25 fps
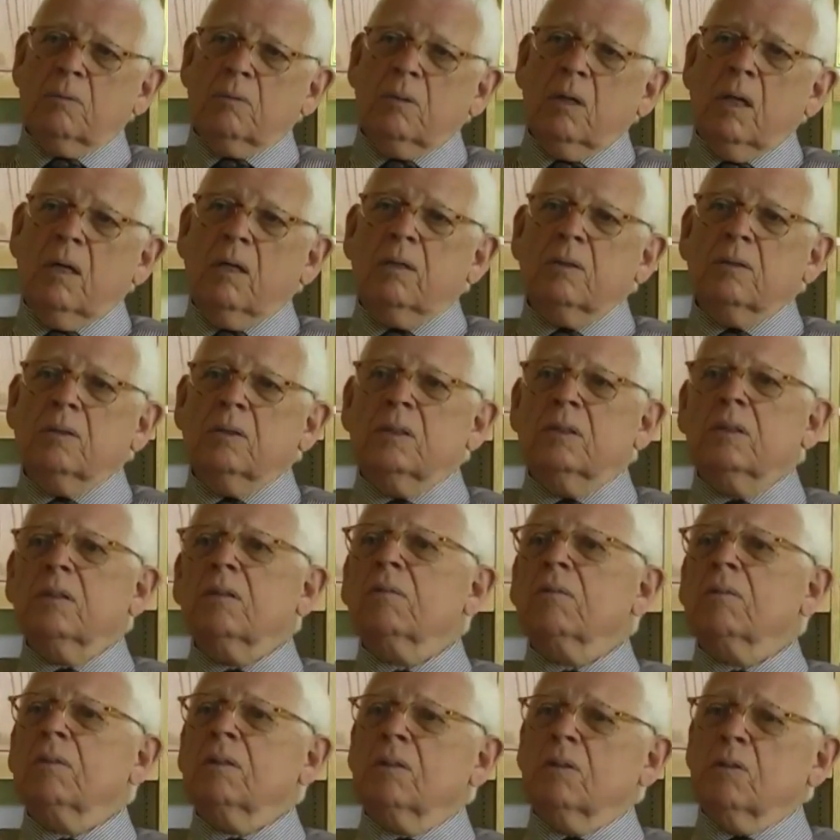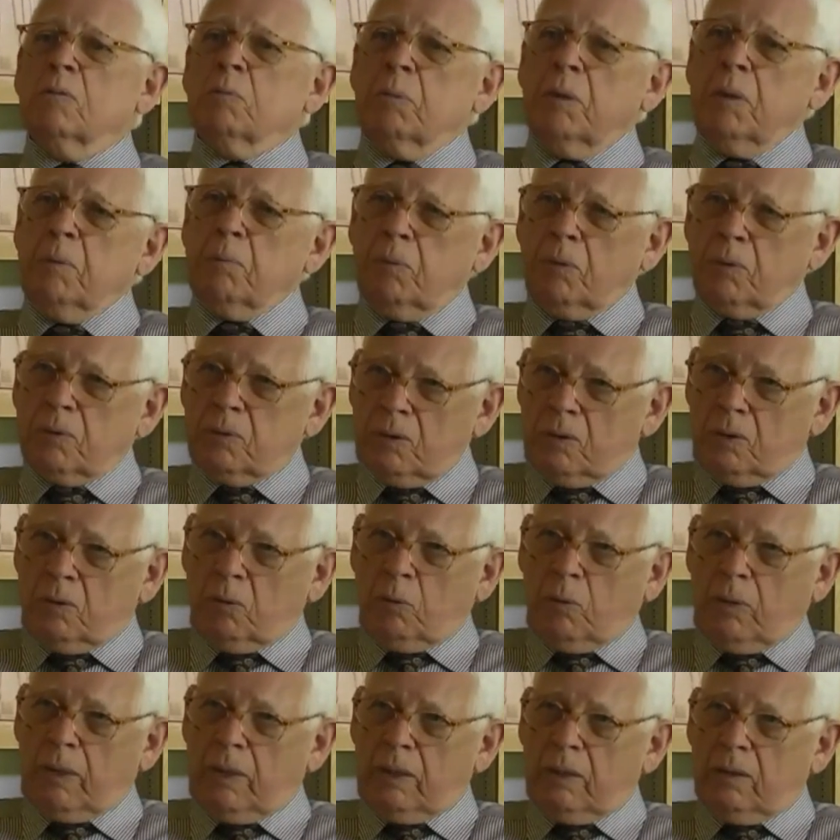a series of people still
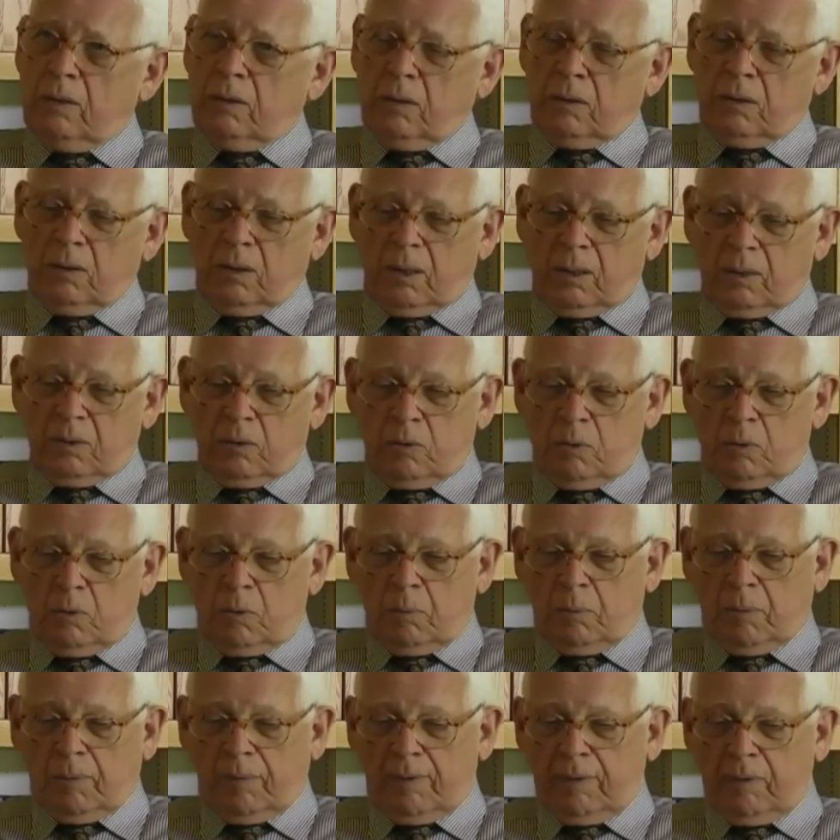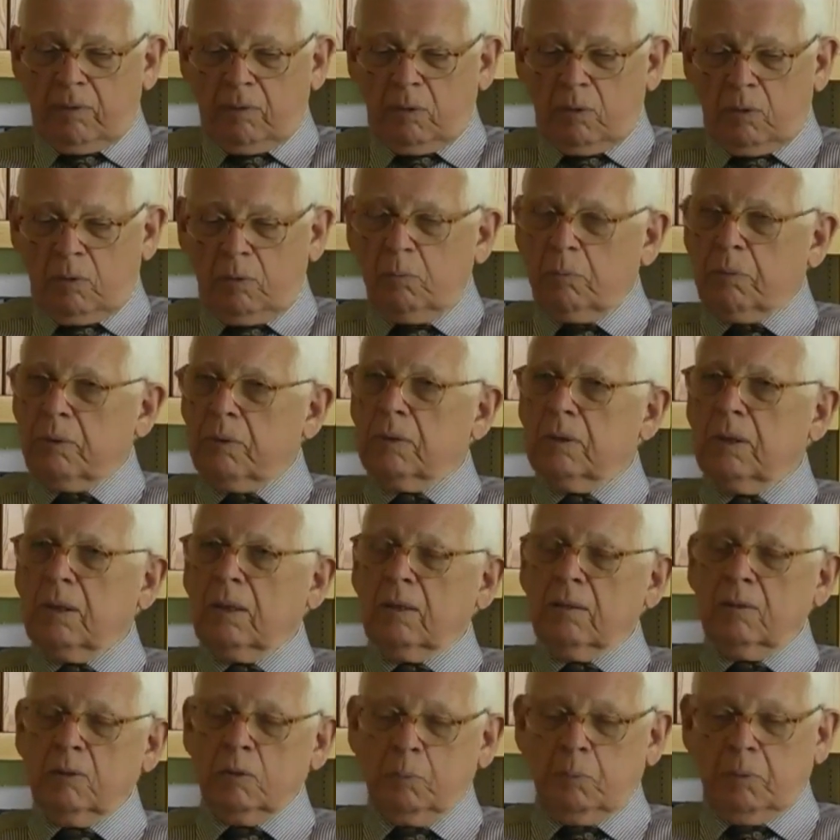waiting to talk to him about their own
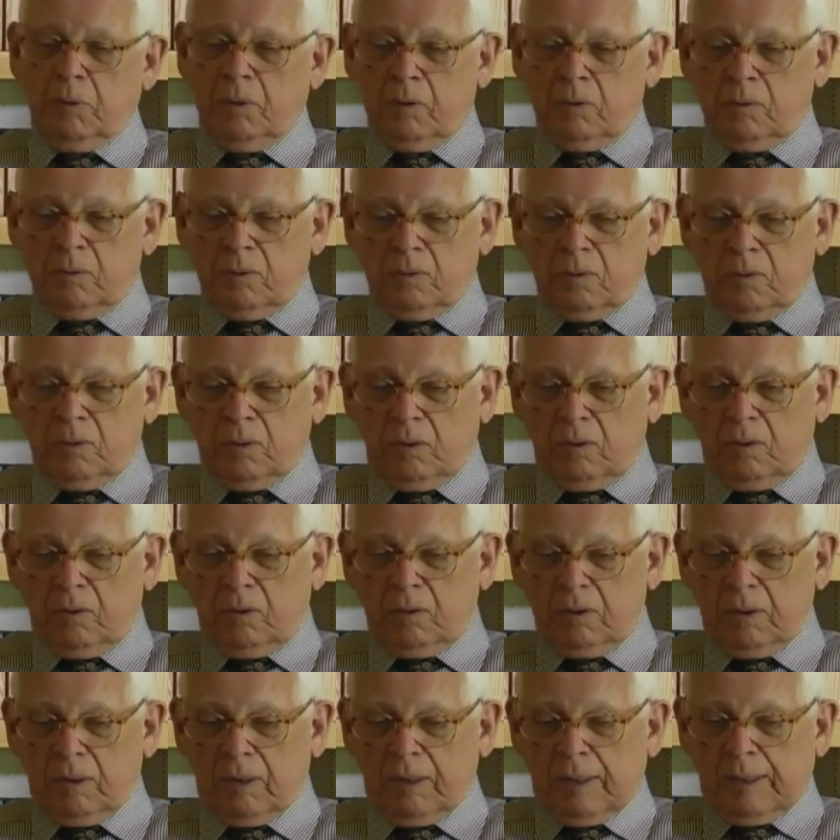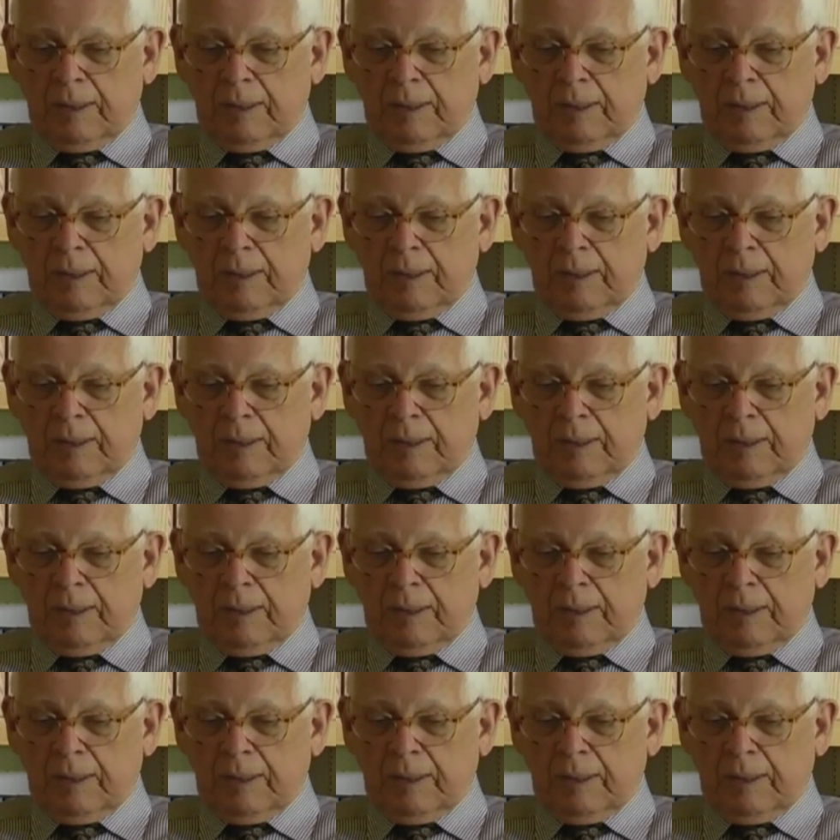particular spiritual search.